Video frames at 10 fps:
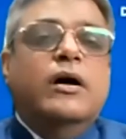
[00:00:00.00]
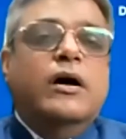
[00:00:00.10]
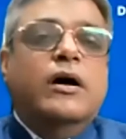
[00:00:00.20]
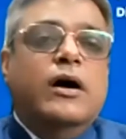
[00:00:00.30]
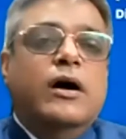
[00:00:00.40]

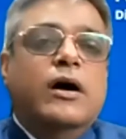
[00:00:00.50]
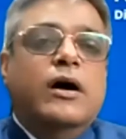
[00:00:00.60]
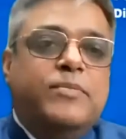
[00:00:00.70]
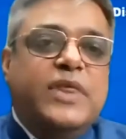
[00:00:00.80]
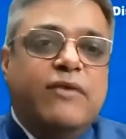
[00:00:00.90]

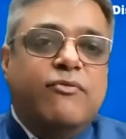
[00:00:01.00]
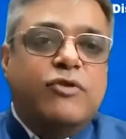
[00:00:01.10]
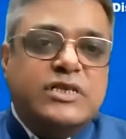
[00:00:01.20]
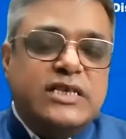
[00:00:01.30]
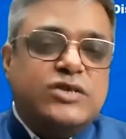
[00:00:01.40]
There
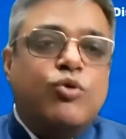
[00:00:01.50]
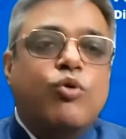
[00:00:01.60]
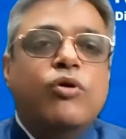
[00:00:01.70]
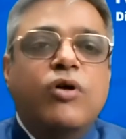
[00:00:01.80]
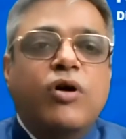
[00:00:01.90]
was this
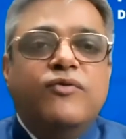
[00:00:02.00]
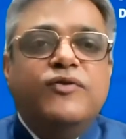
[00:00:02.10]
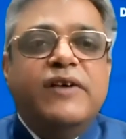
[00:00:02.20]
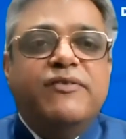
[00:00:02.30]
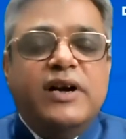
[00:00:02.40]
school of
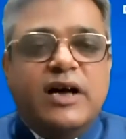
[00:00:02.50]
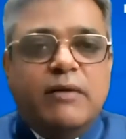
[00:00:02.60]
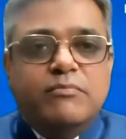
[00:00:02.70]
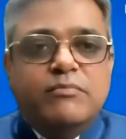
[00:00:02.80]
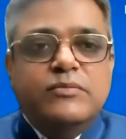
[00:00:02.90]
deaf and
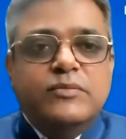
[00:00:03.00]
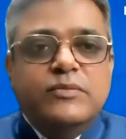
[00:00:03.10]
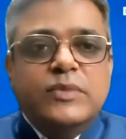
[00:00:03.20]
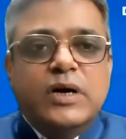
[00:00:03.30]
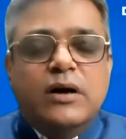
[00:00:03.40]
dumb,
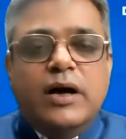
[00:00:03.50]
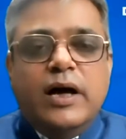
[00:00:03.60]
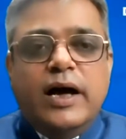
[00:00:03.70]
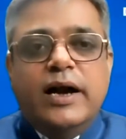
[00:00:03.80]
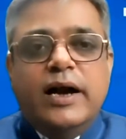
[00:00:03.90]

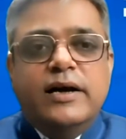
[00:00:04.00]
and